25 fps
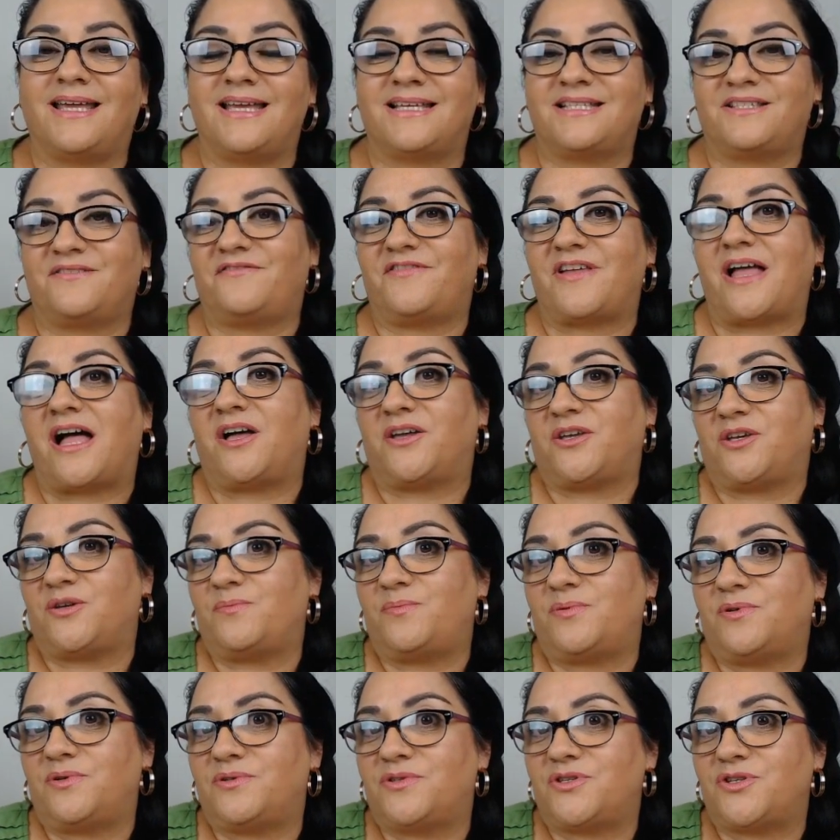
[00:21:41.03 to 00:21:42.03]

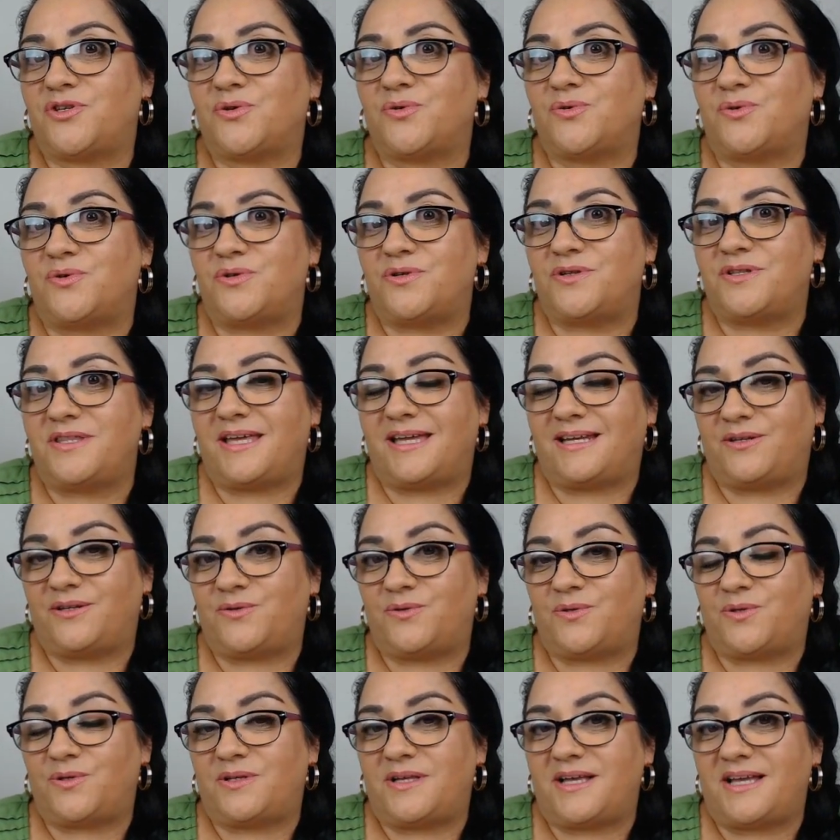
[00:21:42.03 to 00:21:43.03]
valuable tool that
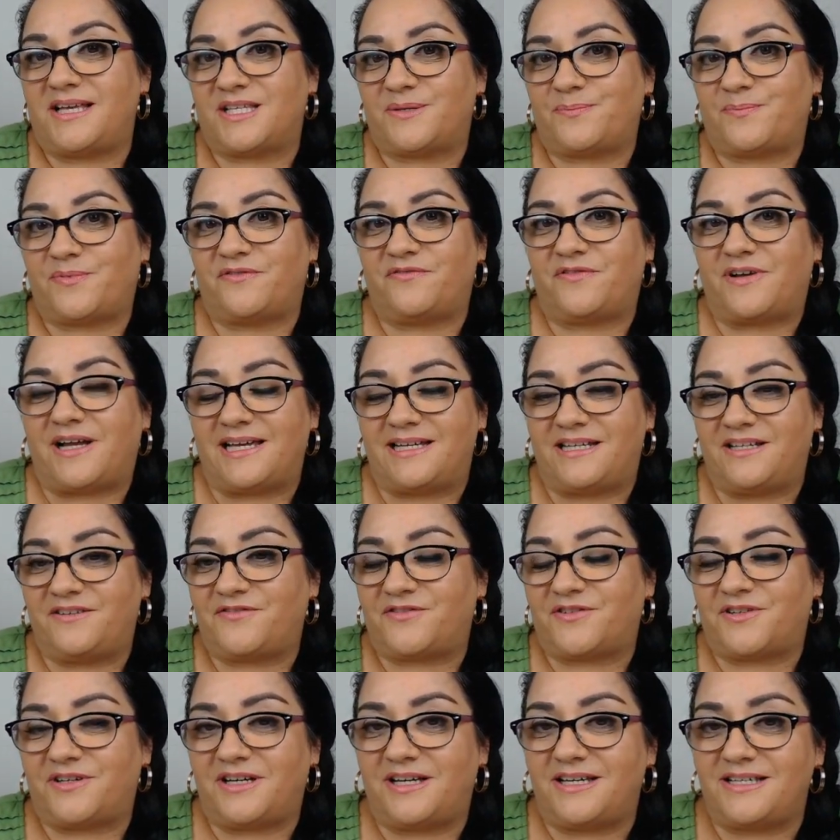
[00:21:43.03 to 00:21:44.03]
Google has provided
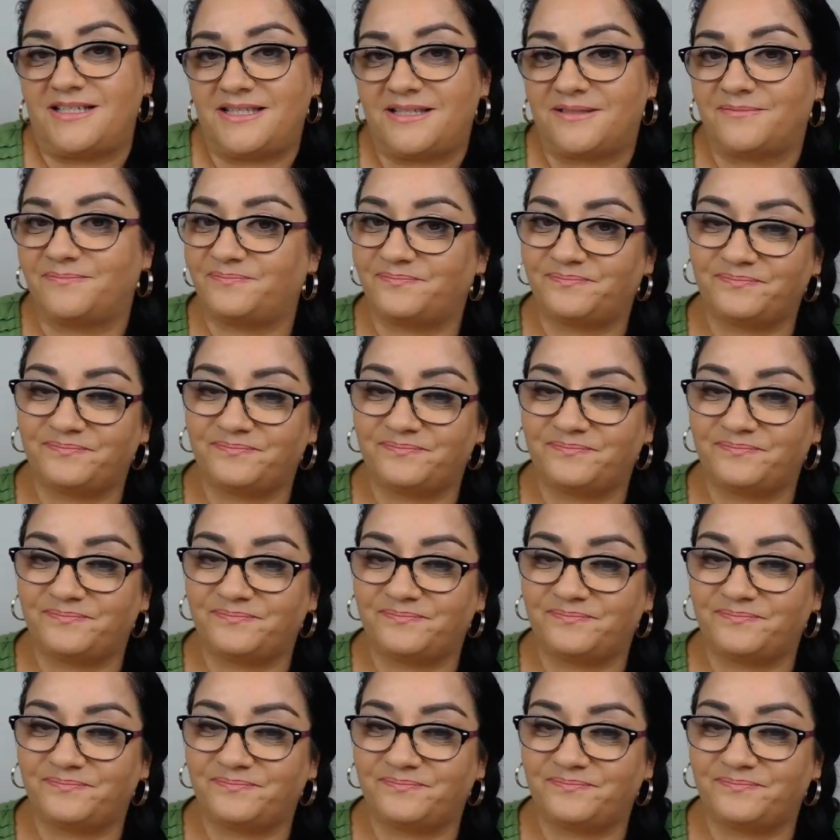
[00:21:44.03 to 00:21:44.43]
for us,